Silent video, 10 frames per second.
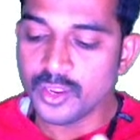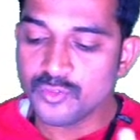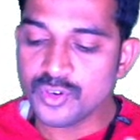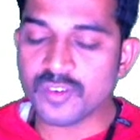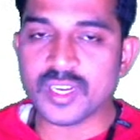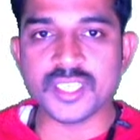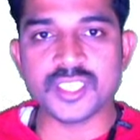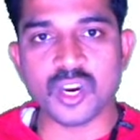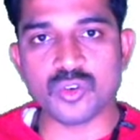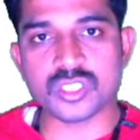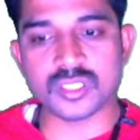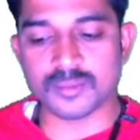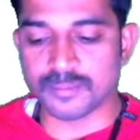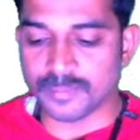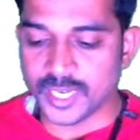If you have any doubts,
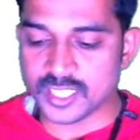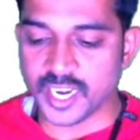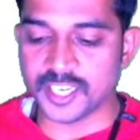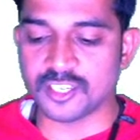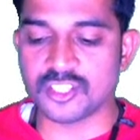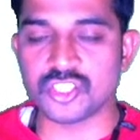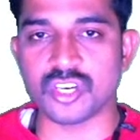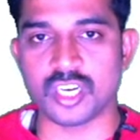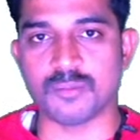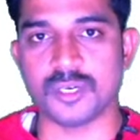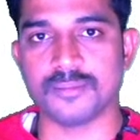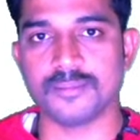please write it in the chat, ma.